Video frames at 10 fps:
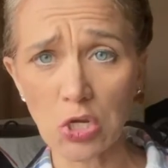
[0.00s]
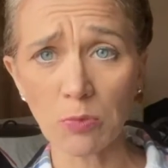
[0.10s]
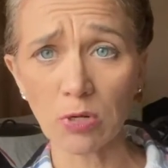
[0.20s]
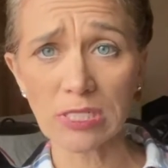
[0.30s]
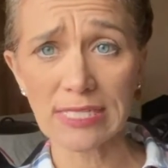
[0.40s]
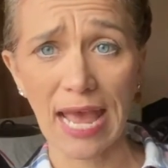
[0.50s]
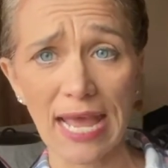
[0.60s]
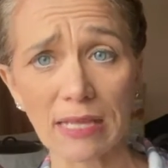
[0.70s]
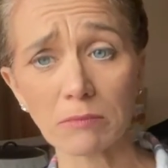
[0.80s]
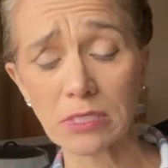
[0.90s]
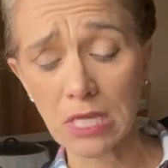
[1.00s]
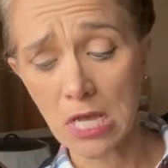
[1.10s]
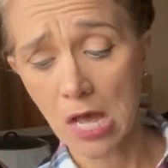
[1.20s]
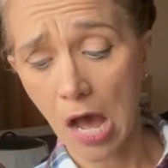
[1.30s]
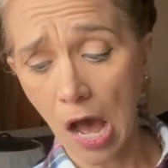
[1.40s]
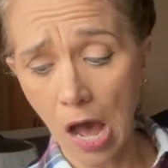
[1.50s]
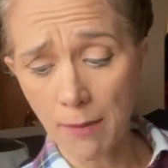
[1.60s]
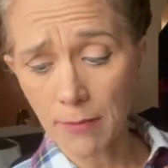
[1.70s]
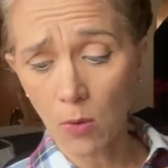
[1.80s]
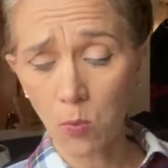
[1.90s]
numerous times
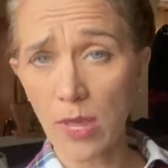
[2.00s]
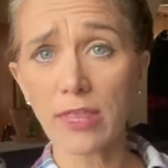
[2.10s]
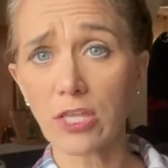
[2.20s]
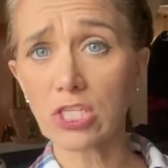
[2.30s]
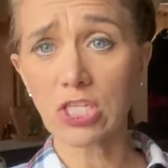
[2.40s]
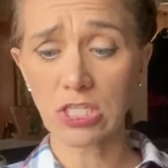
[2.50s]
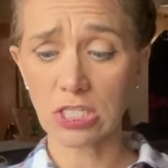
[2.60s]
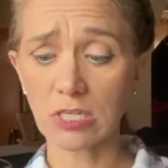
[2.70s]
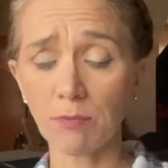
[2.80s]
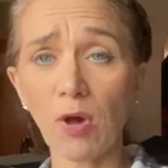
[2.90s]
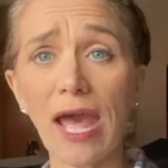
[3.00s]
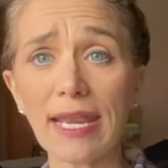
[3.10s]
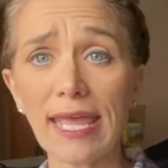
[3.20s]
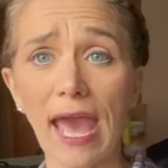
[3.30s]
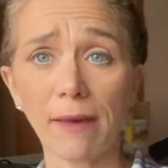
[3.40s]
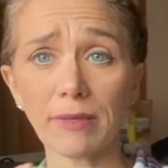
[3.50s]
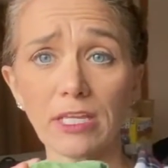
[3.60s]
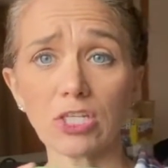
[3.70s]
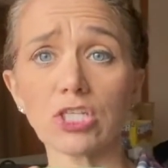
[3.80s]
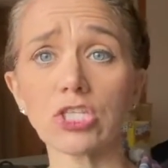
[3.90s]
Um, with just a simple head of
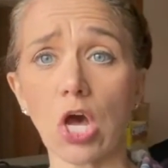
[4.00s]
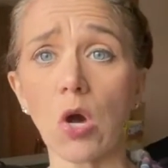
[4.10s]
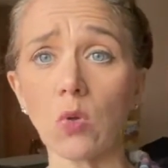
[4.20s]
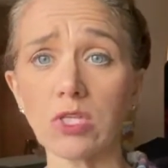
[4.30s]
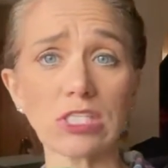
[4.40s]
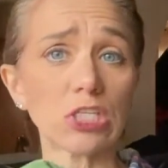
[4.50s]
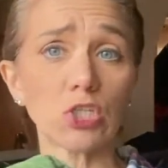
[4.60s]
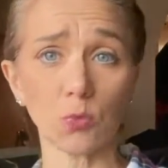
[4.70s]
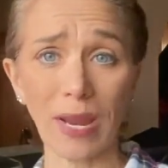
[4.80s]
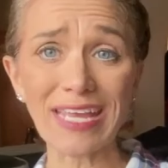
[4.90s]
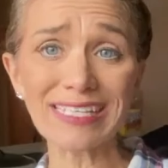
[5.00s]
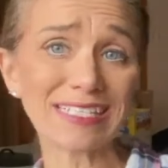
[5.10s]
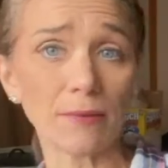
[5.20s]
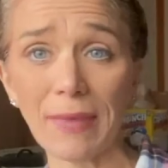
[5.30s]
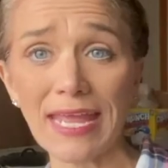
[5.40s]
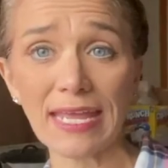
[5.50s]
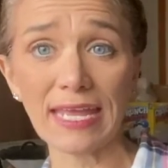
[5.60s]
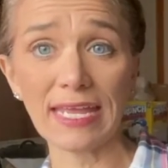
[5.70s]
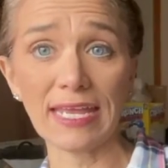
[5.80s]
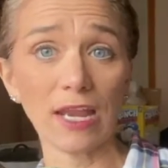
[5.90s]
cabbage. So this is great to make
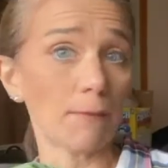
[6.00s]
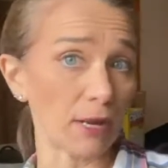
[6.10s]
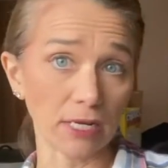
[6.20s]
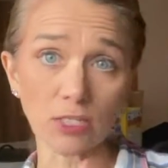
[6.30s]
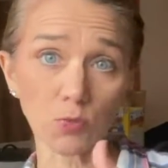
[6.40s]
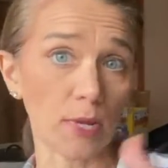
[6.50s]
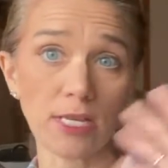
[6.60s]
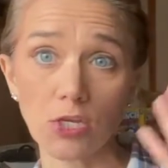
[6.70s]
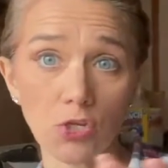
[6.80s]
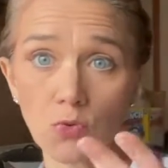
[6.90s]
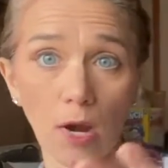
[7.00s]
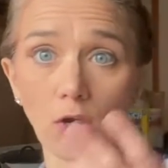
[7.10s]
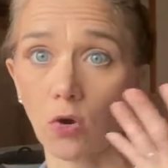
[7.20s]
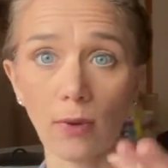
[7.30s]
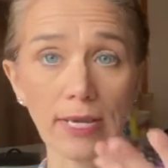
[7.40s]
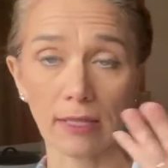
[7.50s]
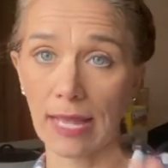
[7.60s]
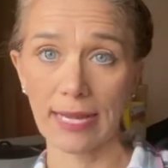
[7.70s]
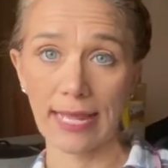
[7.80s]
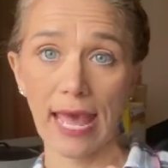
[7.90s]
in abundance when you are growing a
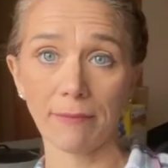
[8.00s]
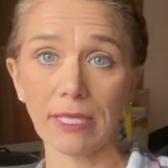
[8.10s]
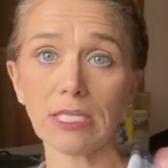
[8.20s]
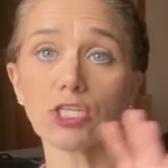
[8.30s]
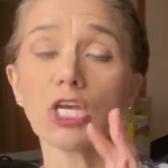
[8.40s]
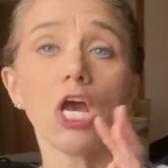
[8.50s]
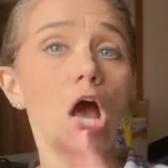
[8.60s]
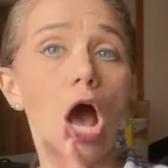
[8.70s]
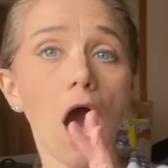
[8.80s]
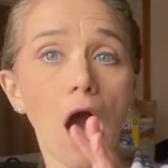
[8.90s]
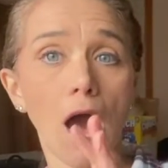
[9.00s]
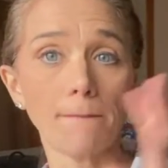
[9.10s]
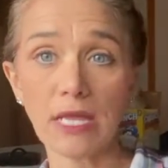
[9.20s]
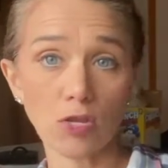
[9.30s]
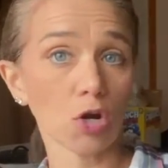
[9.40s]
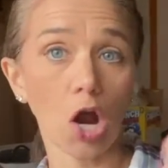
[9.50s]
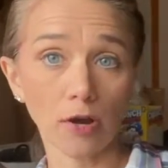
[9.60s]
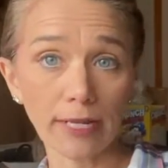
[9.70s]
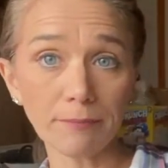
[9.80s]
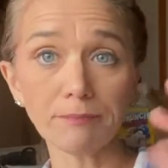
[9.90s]
lot of cabbage um, in your
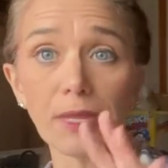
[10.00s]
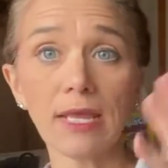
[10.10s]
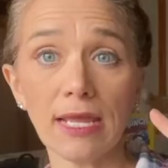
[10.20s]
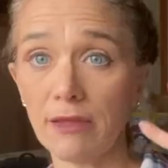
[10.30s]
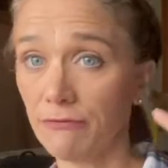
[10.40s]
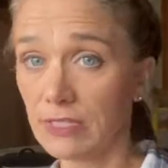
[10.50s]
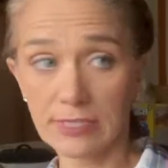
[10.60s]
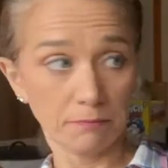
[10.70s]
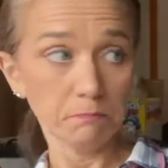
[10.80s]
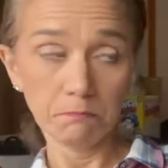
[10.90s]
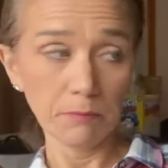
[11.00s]
garden. If it's